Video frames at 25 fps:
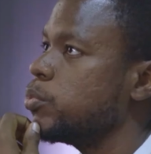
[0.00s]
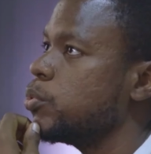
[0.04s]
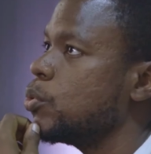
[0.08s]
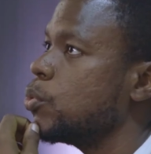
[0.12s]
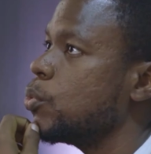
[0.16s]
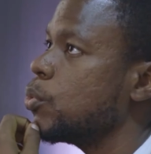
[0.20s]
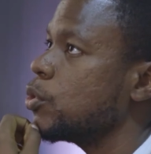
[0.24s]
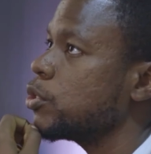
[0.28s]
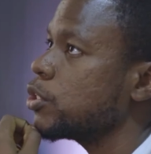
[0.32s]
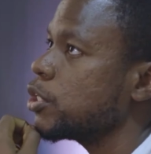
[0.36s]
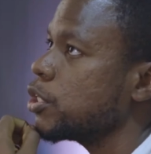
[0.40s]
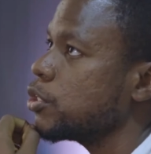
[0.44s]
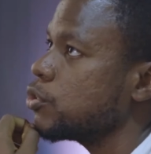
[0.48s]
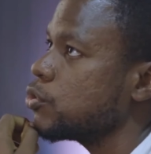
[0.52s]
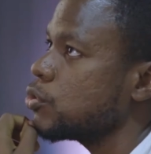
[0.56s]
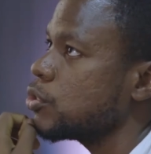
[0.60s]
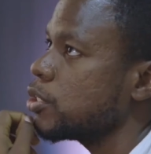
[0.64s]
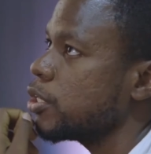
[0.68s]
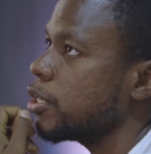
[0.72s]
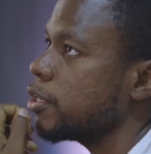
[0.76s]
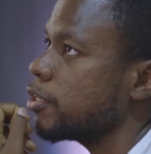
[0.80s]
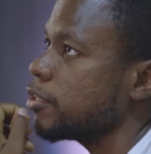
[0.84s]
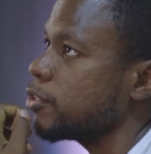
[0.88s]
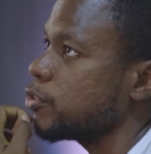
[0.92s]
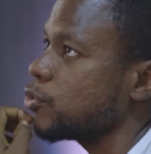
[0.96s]
we wanted to
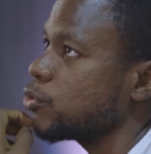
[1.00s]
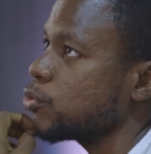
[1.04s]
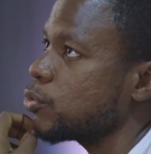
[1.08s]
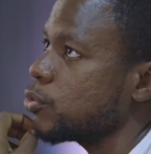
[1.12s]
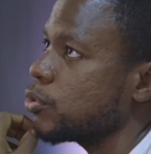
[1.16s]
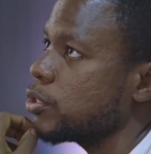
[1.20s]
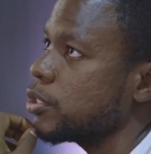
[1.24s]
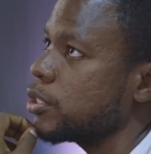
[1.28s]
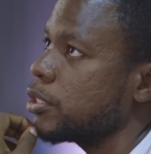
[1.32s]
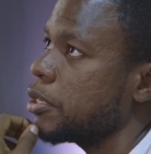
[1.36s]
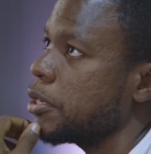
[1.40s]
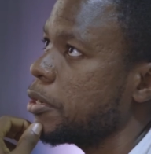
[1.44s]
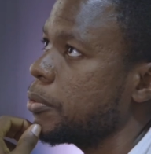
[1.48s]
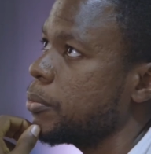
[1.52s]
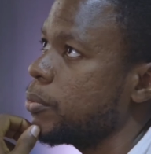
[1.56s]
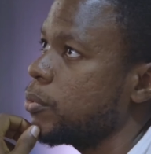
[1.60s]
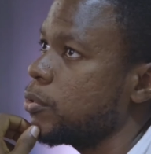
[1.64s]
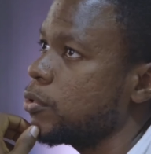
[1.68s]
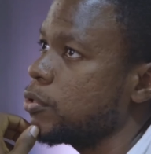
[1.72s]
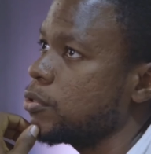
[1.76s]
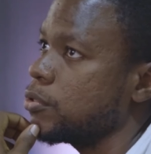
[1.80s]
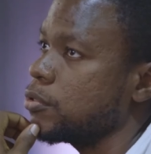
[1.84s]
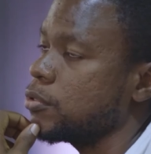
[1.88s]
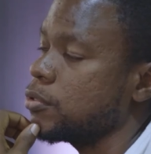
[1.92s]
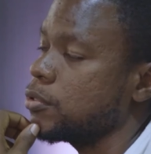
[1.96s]
tell a story that
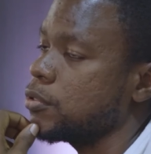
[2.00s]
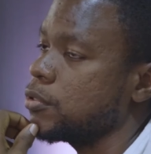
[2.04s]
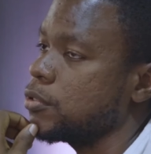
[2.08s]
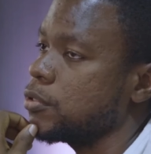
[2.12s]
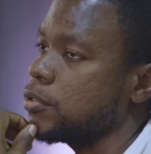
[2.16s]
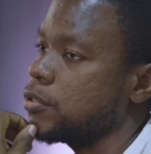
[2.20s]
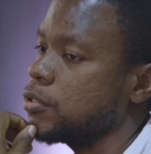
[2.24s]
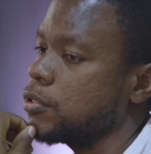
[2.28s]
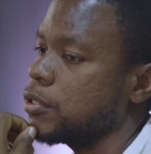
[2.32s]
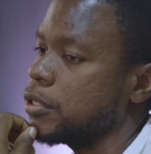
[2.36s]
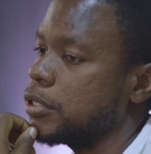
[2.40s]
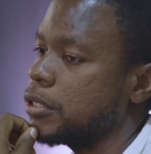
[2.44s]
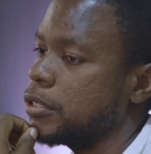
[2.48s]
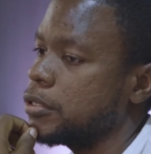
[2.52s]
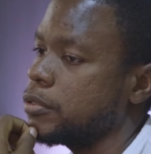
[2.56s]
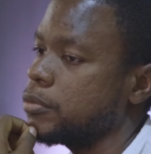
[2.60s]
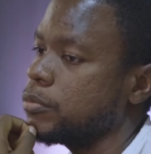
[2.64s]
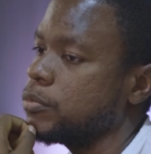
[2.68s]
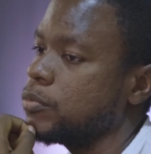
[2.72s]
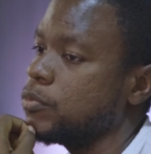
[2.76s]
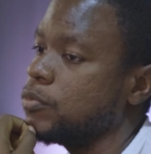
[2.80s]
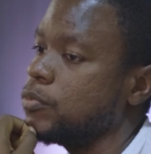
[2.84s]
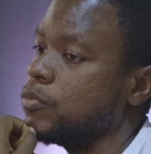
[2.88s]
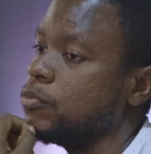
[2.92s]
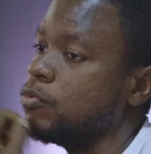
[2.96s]
was
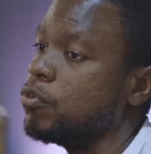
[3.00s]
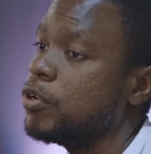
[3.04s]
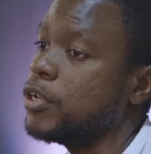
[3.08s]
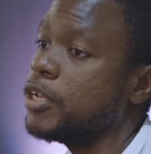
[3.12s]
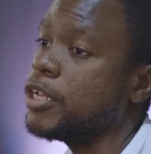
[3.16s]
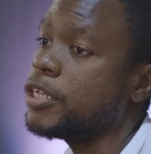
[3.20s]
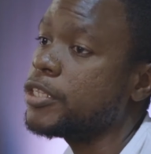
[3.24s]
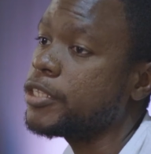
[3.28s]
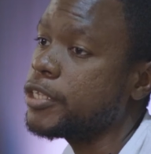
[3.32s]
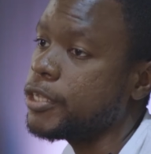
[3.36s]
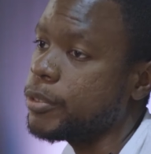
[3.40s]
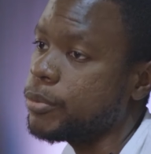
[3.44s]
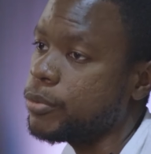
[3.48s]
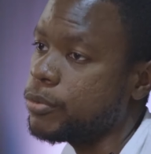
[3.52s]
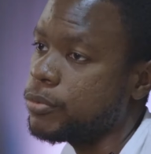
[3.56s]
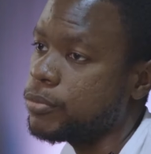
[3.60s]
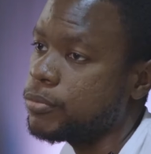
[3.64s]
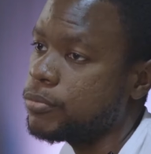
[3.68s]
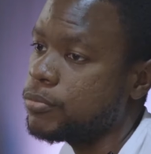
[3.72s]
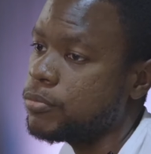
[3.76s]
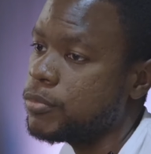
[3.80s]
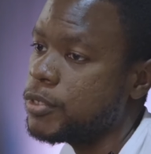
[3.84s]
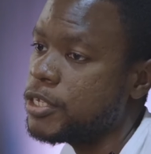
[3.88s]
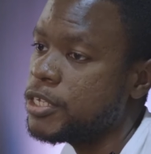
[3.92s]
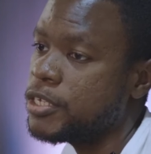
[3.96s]
relatable,
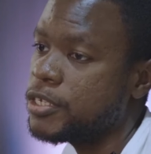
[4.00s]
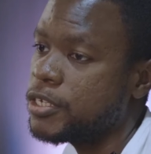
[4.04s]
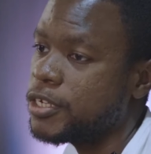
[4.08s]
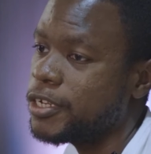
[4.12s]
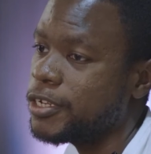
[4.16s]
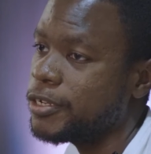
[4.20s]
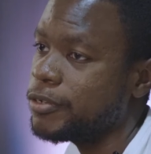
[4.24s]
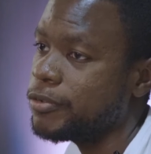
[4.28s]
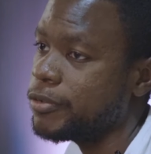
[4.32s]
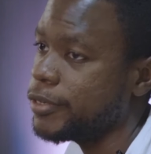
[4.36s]
easily